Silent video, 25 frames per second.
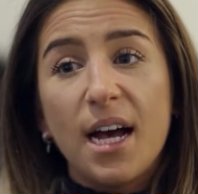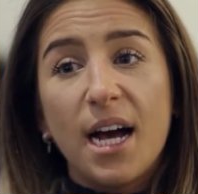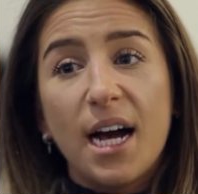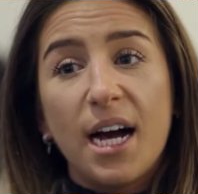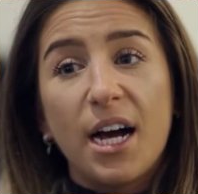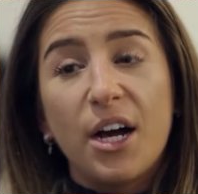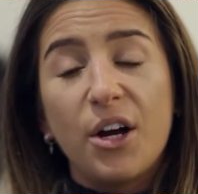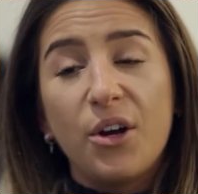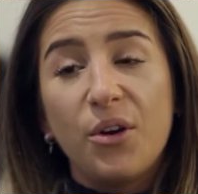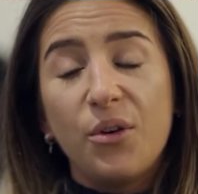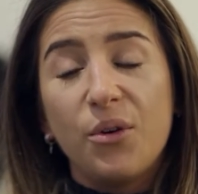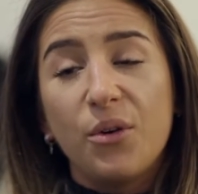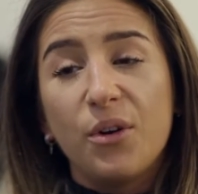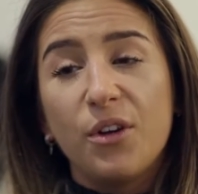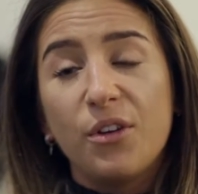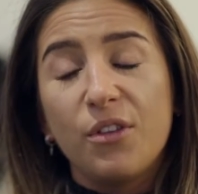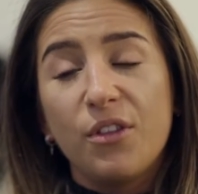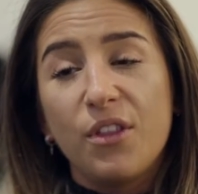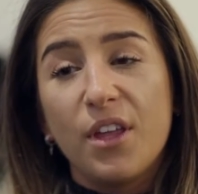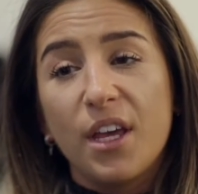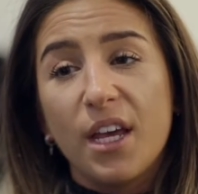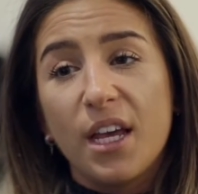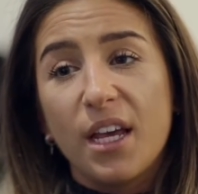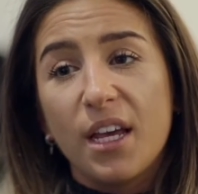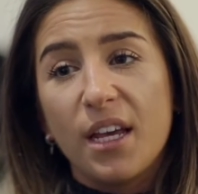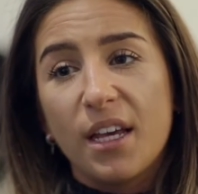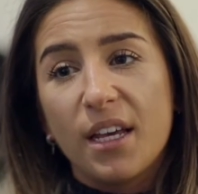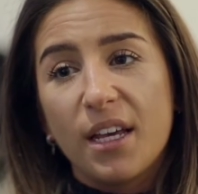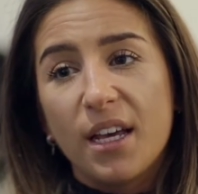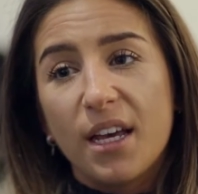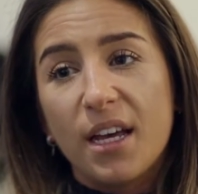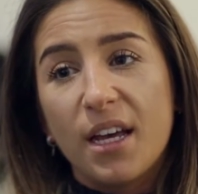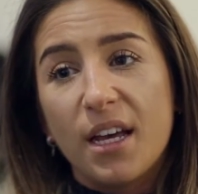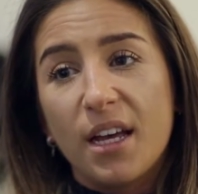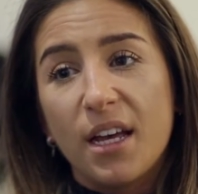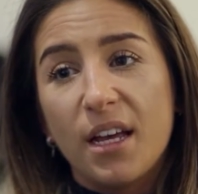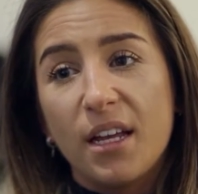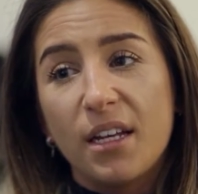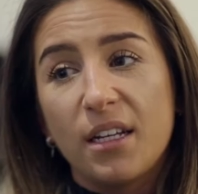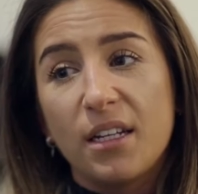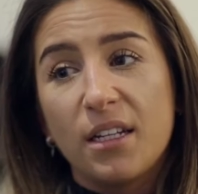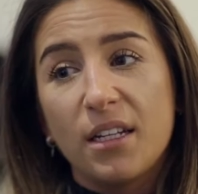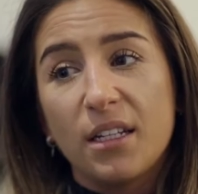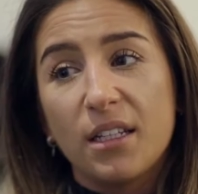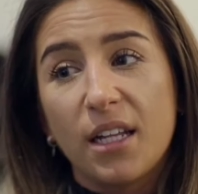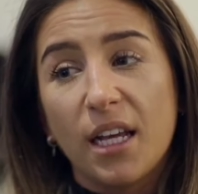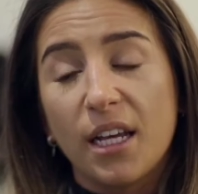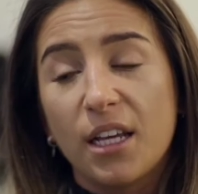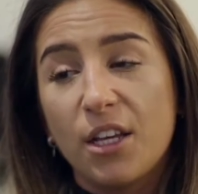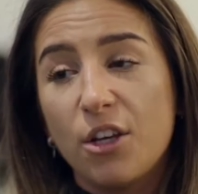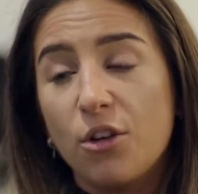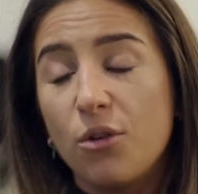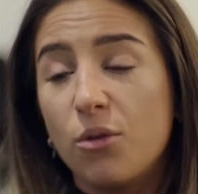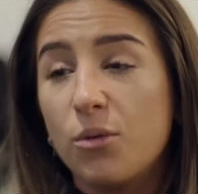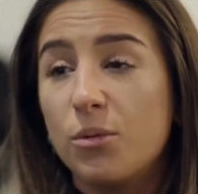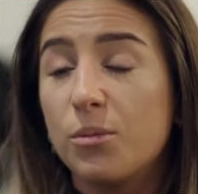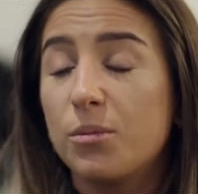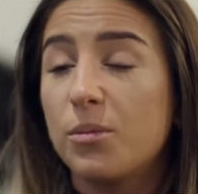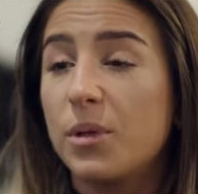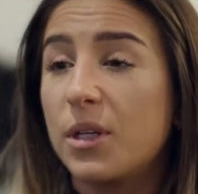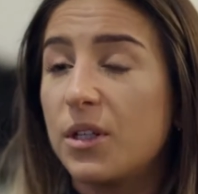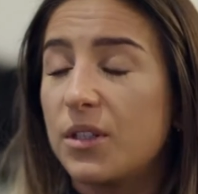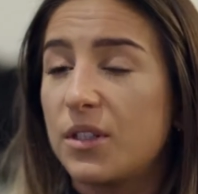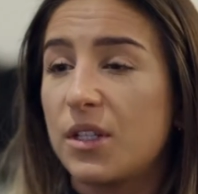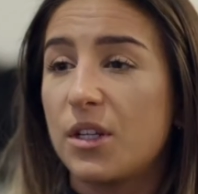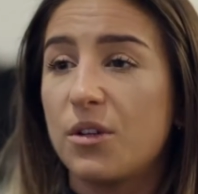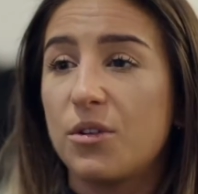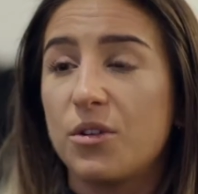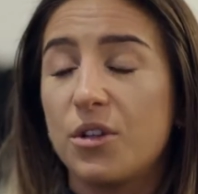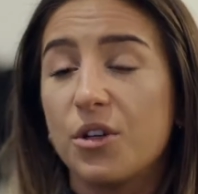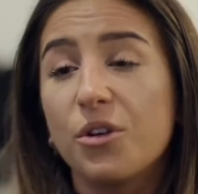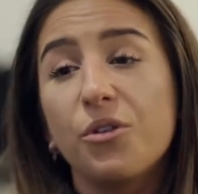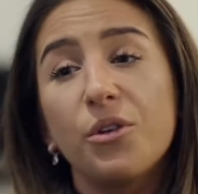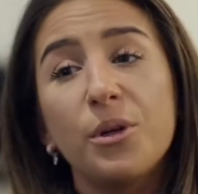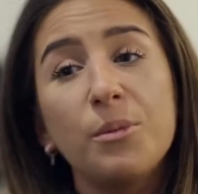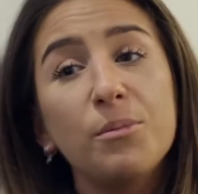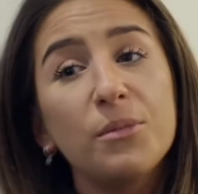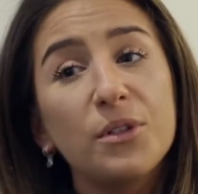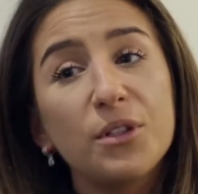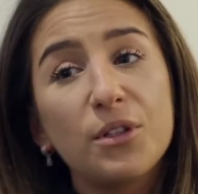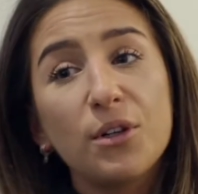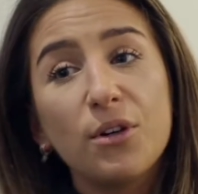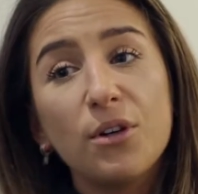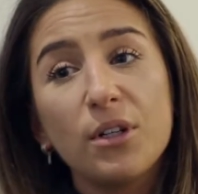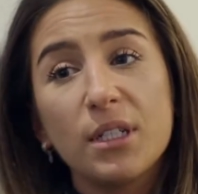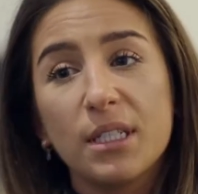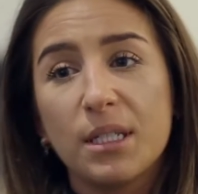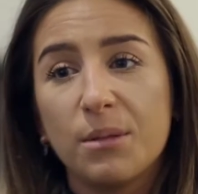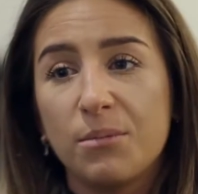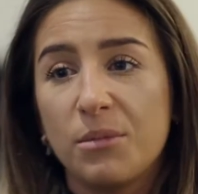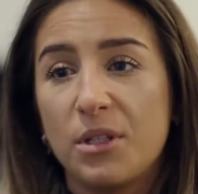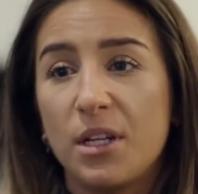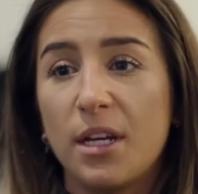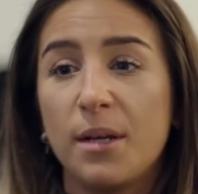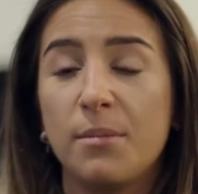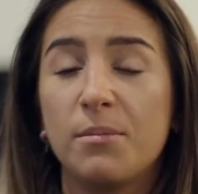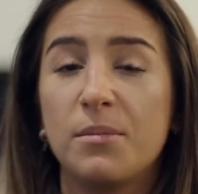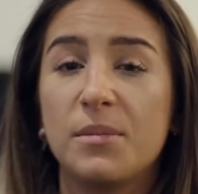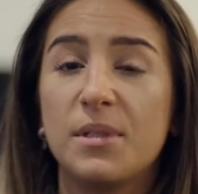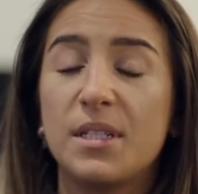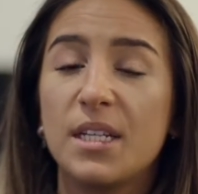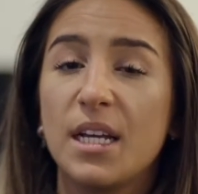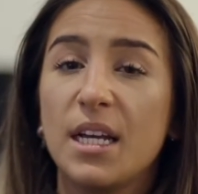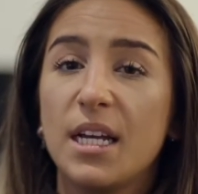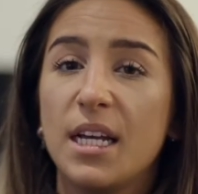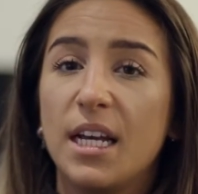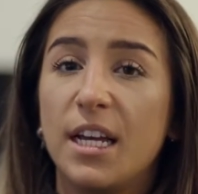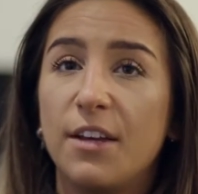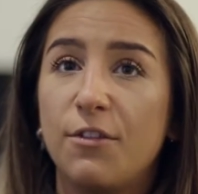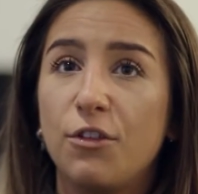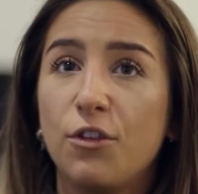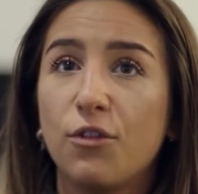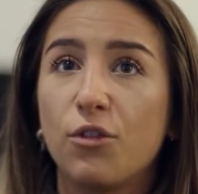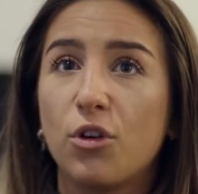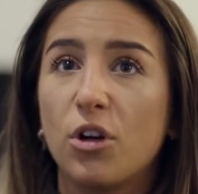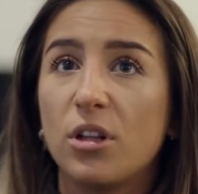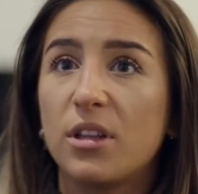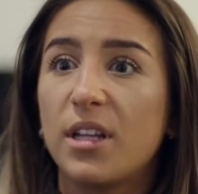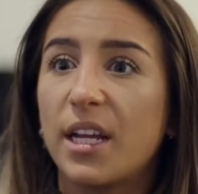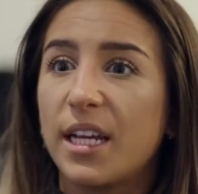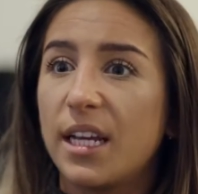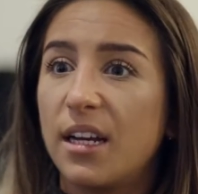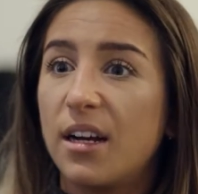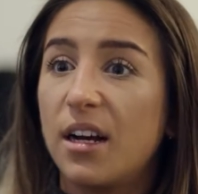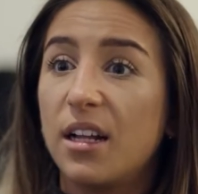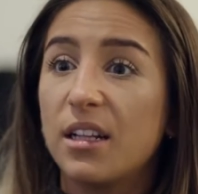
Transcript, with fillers: how they can, like, you know, because like on a cream stock, sometimes if you've got a light